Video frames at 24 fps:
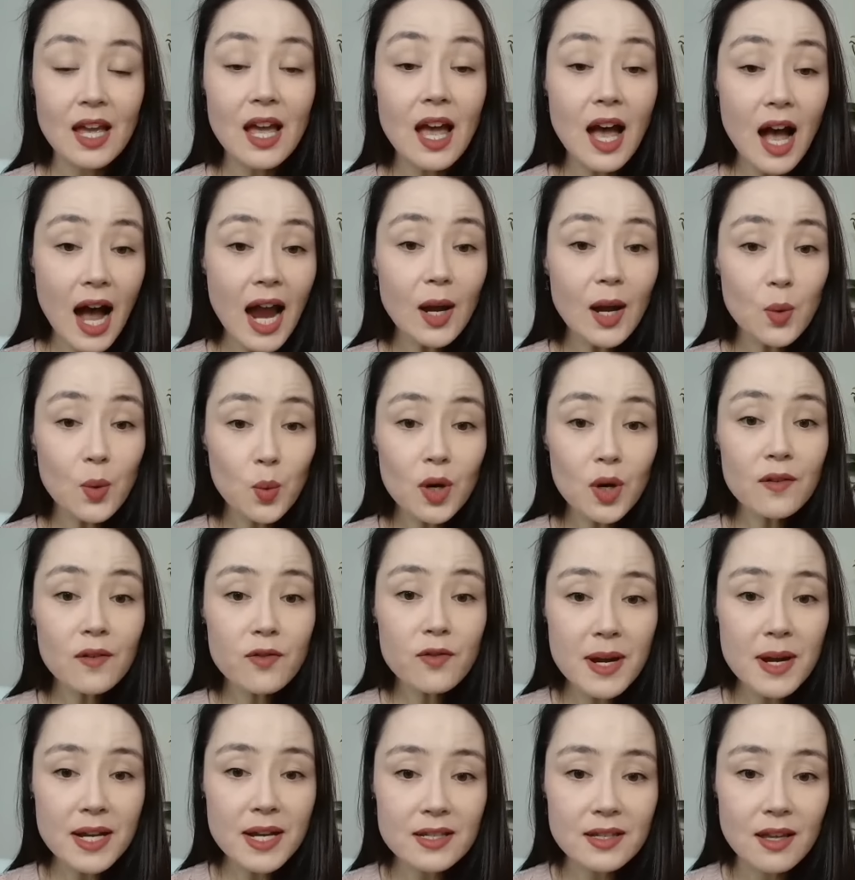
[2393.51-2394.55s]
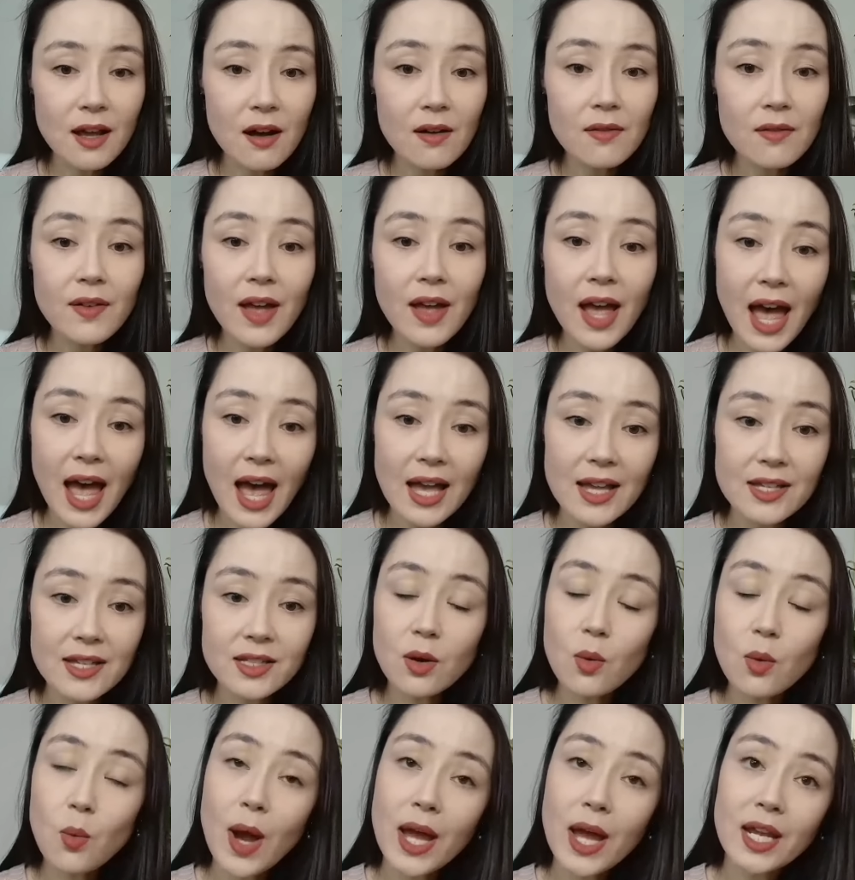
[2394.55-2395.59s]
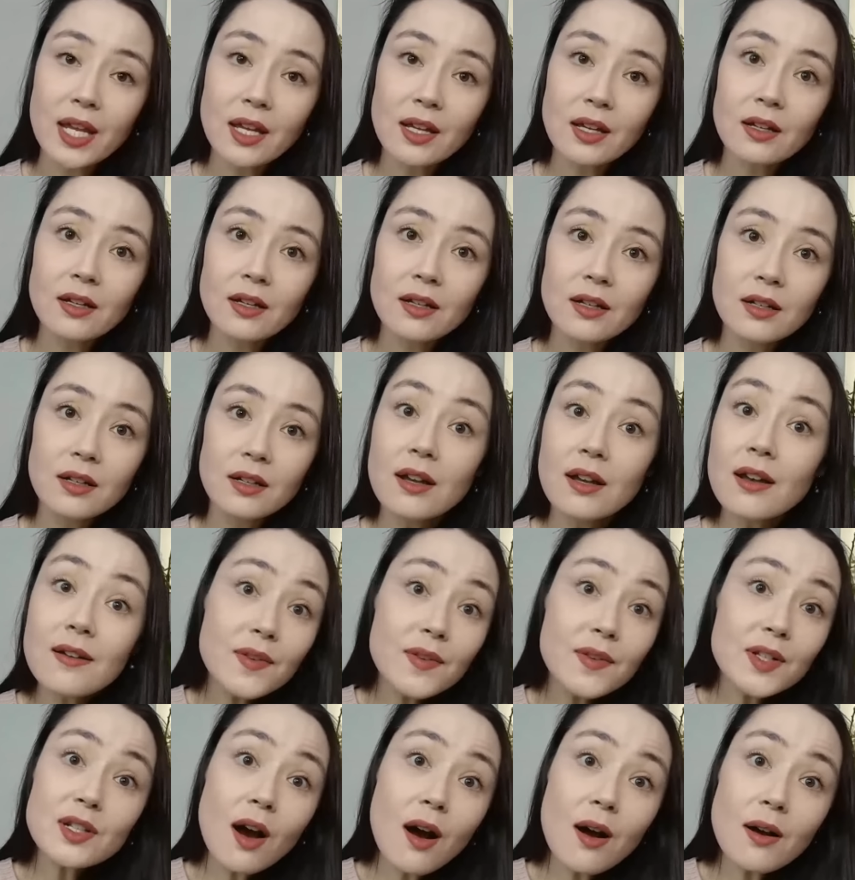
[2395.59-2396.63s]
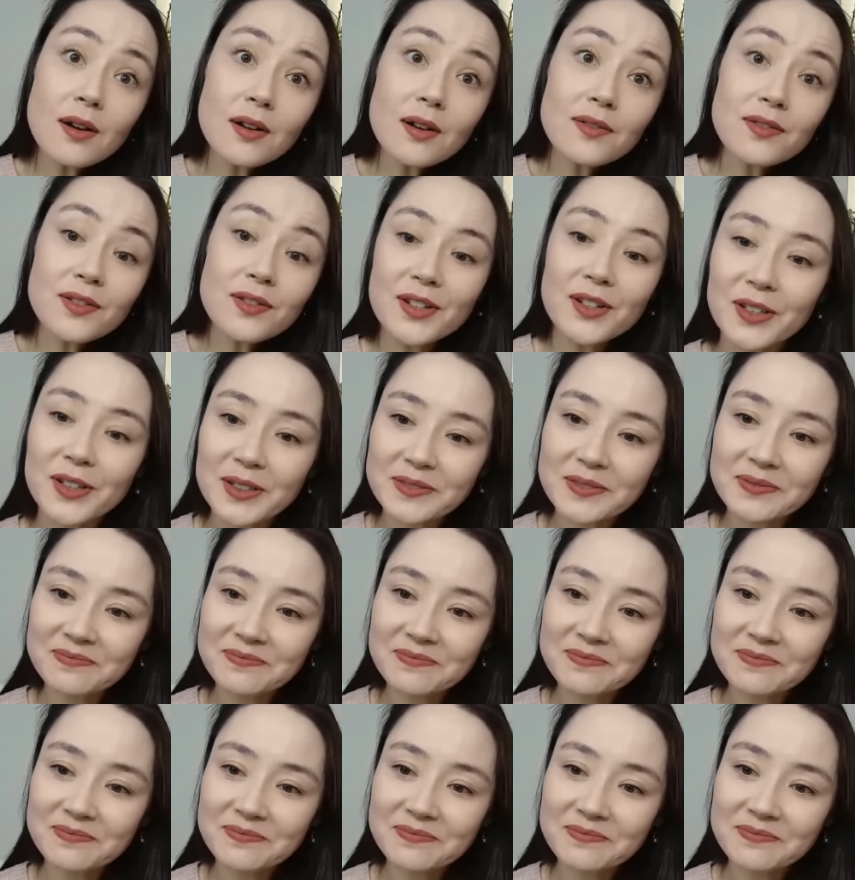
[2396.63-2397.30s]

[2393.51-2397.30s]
I work for myself as a wedding photographer.